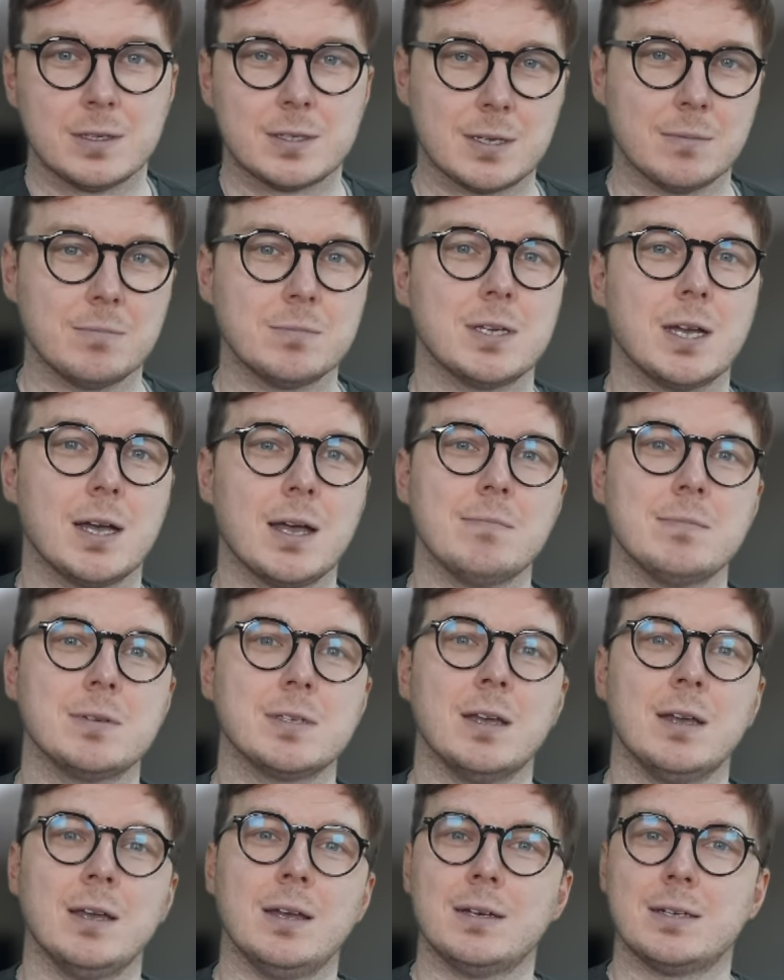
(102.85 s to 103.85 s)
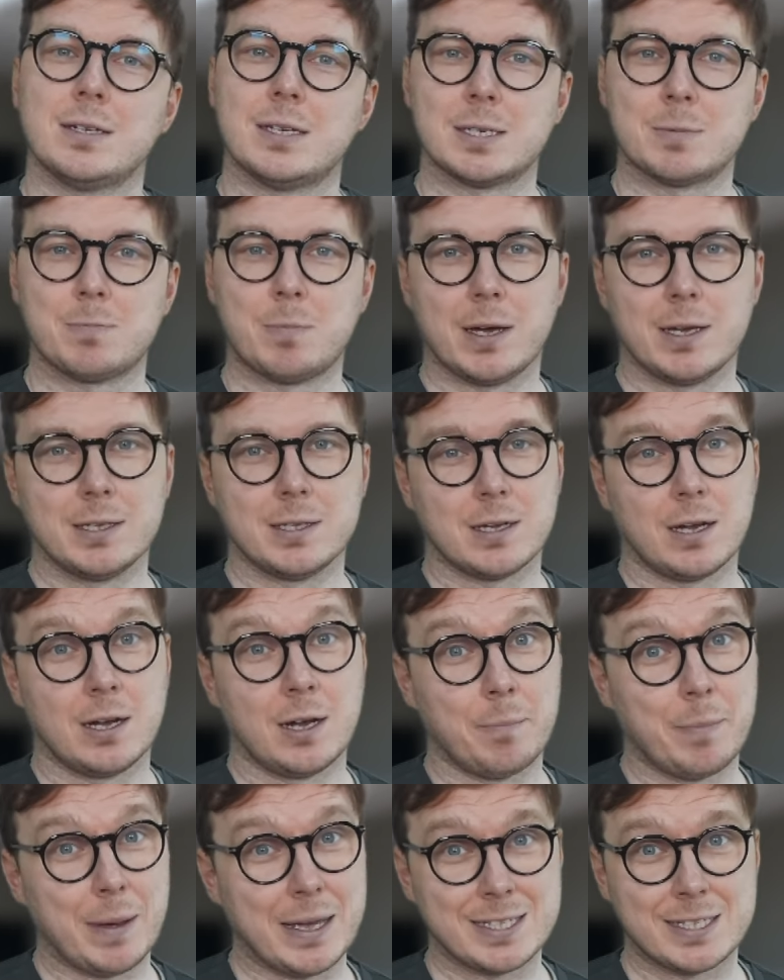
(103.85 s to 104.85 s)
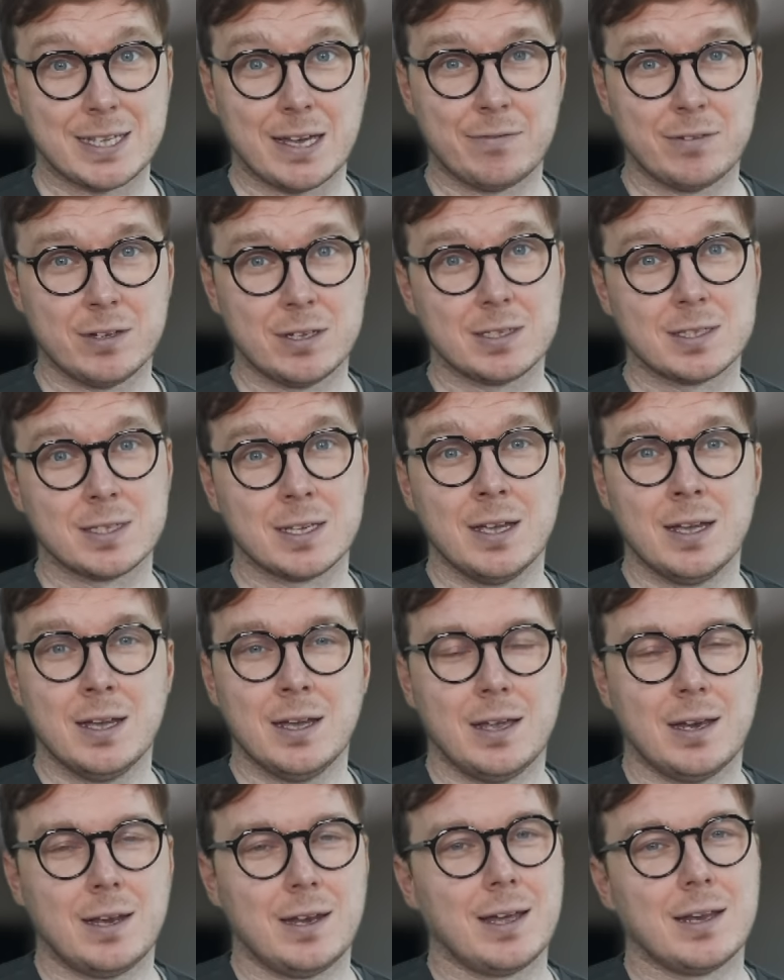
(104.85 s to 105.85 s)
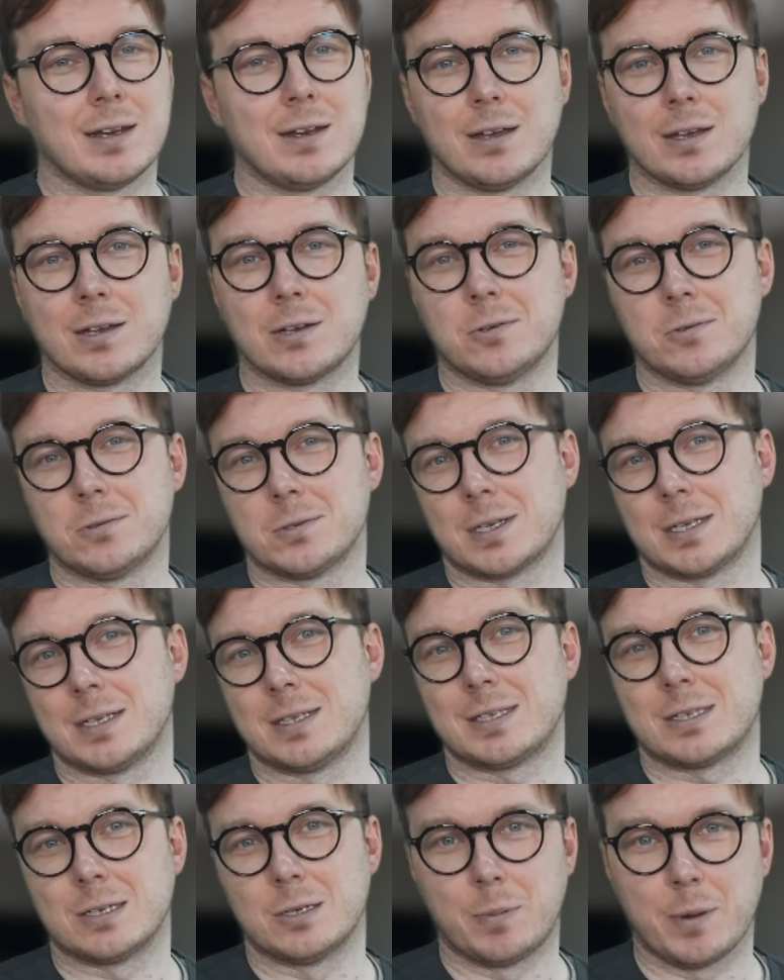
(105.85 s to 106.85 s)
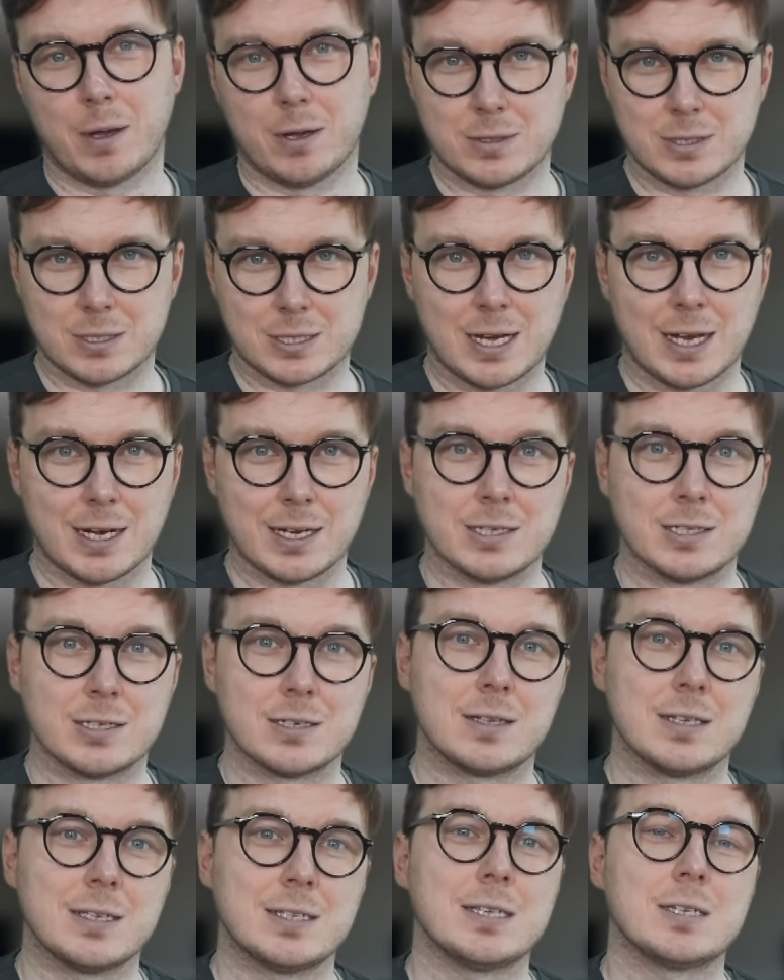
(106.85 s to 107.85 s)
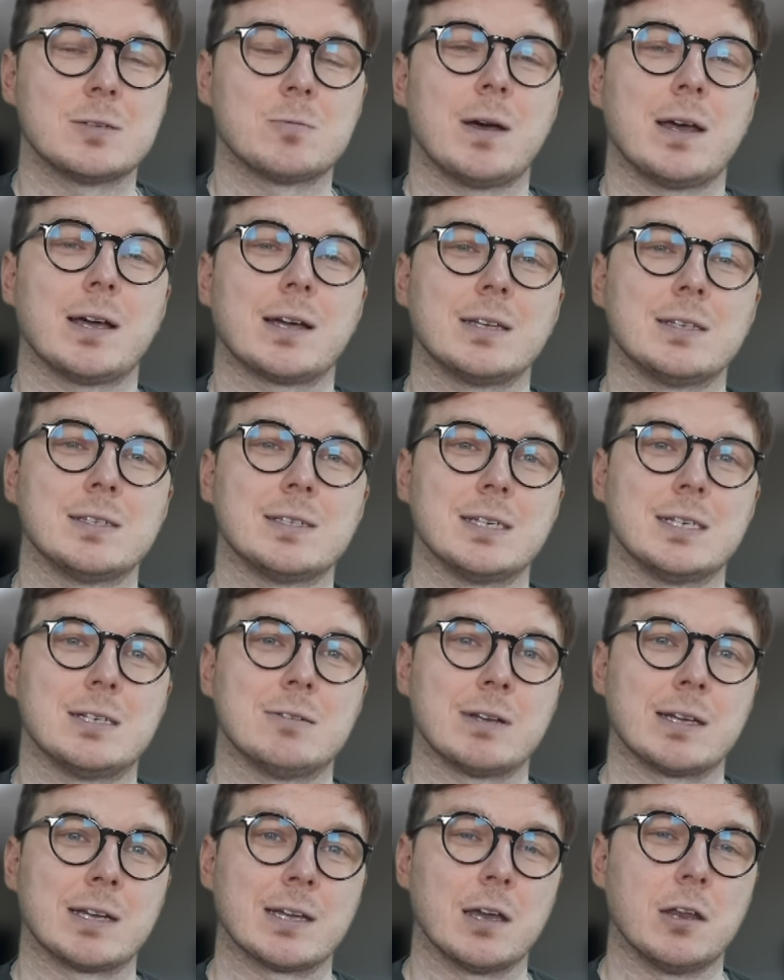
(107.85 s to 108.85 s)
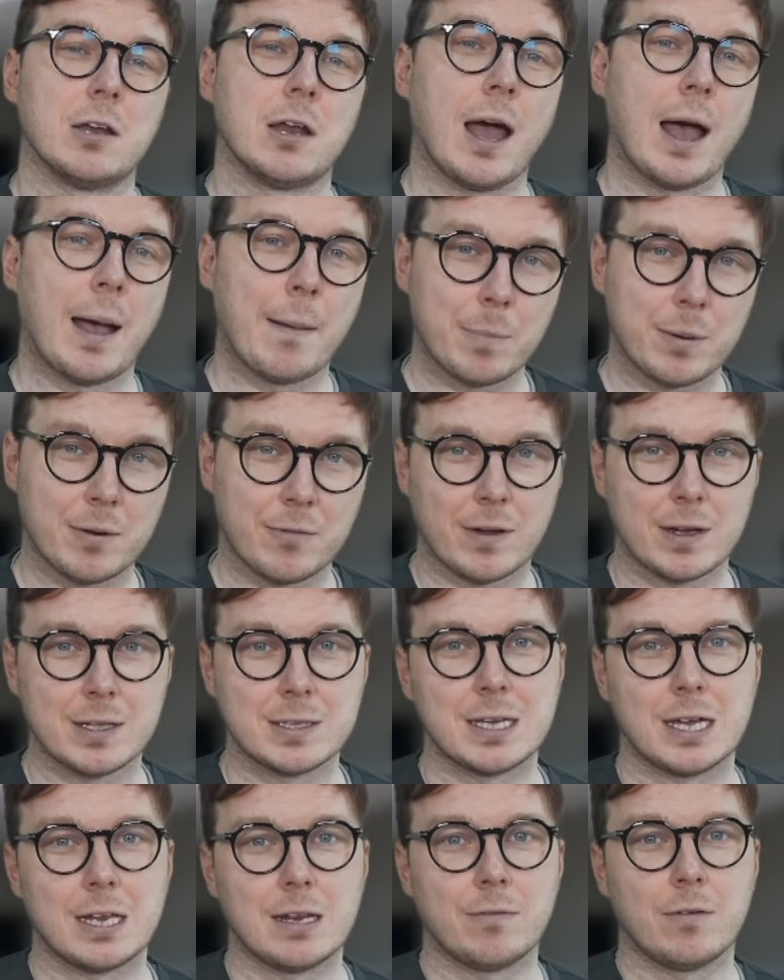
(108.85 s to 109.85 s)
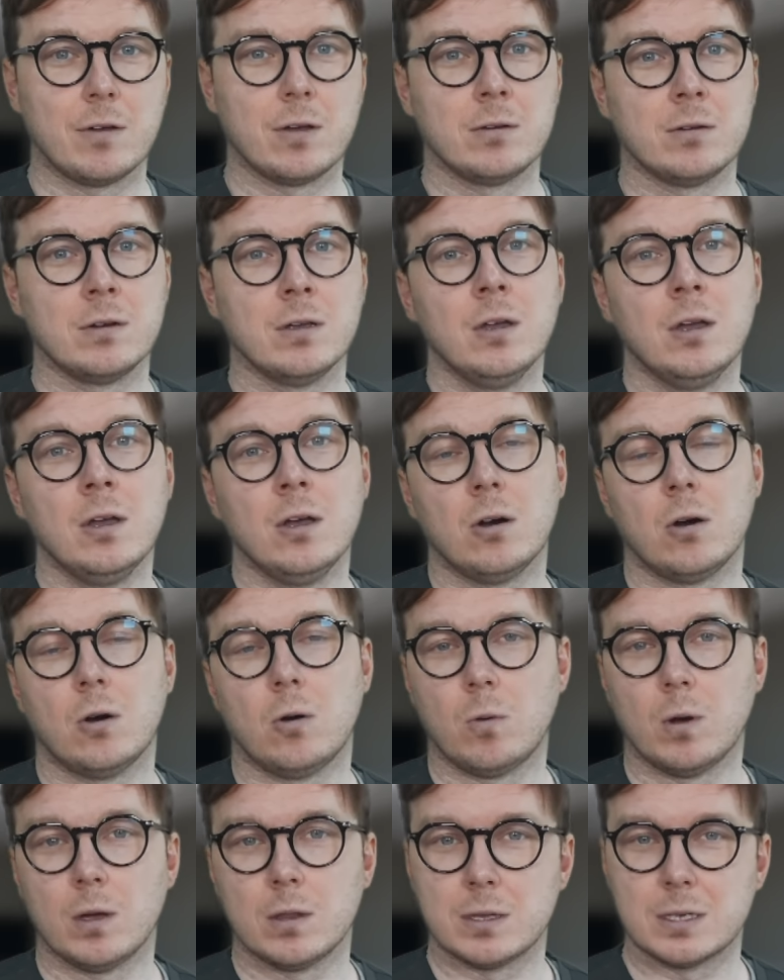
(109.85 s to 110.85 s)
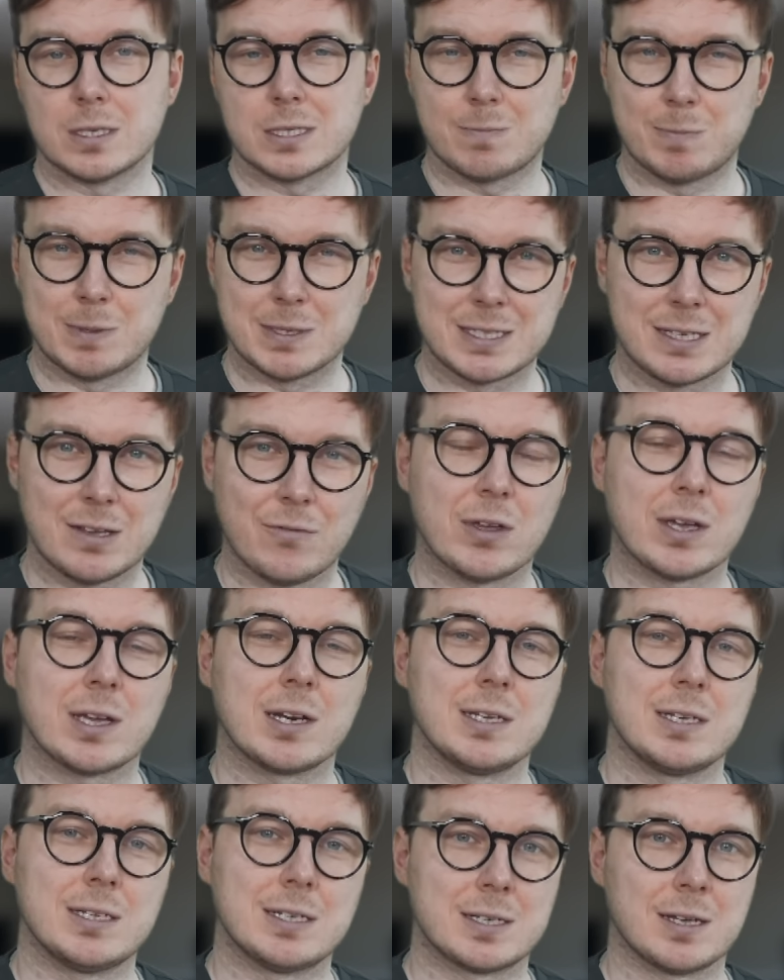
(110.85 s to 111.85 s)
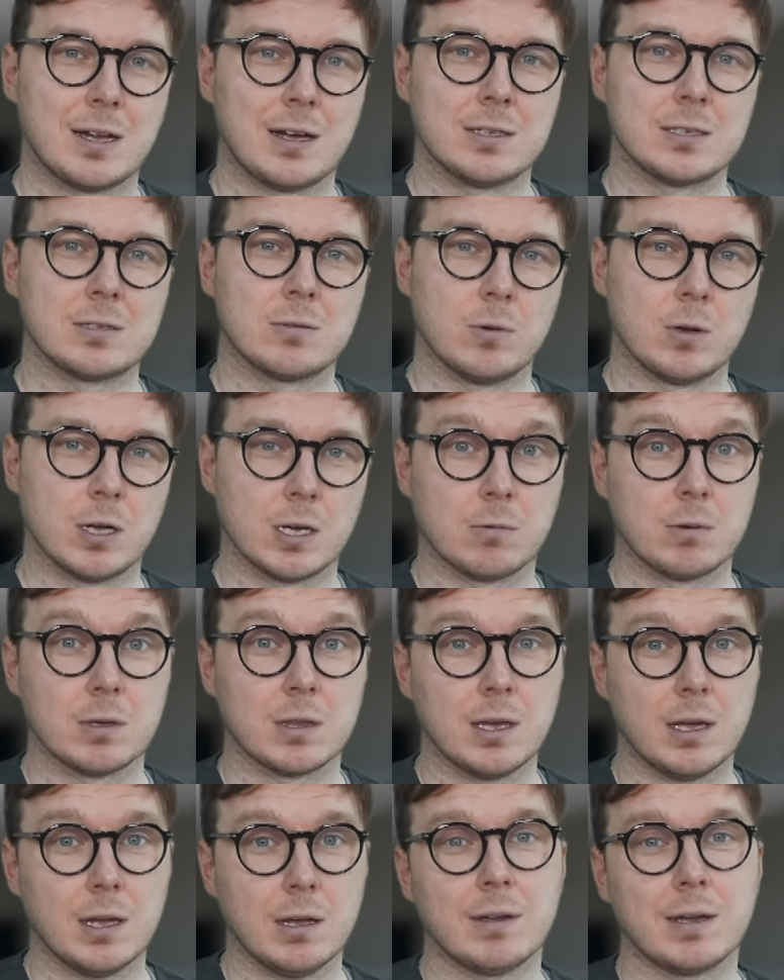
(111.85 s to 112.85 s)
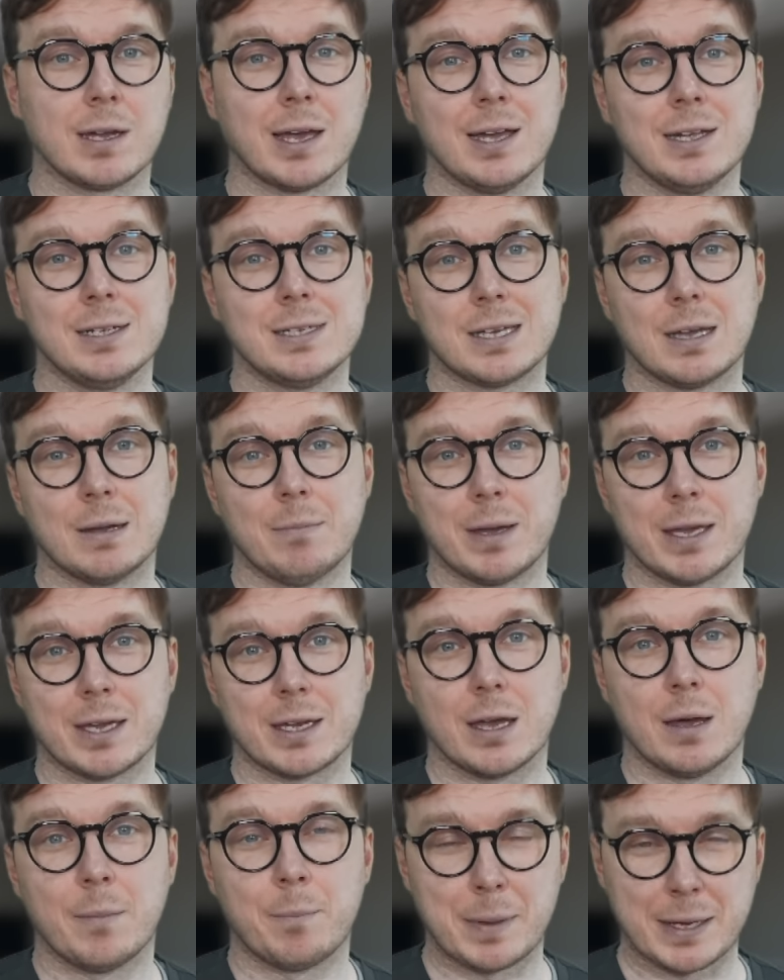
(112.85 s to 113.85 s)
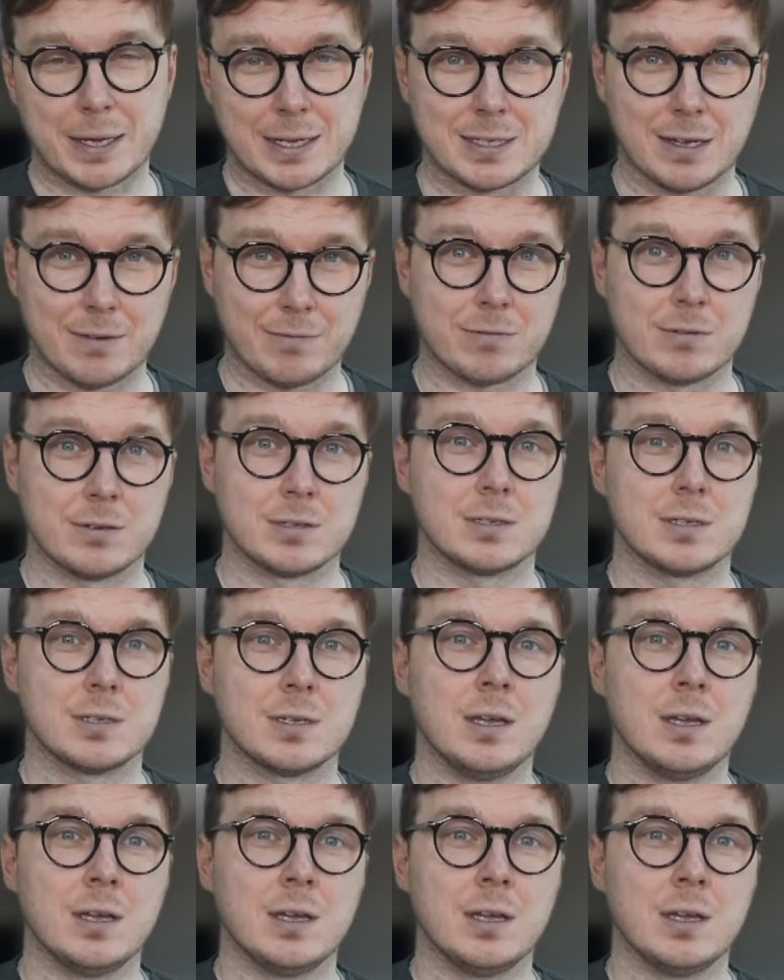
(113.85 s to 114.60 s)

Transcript: Sometimes, despite our best efforts, landline calls can still pose a challenge. This is where considering an amplified telephone or one that's specifically designed to work with hearing aids can make a big difference.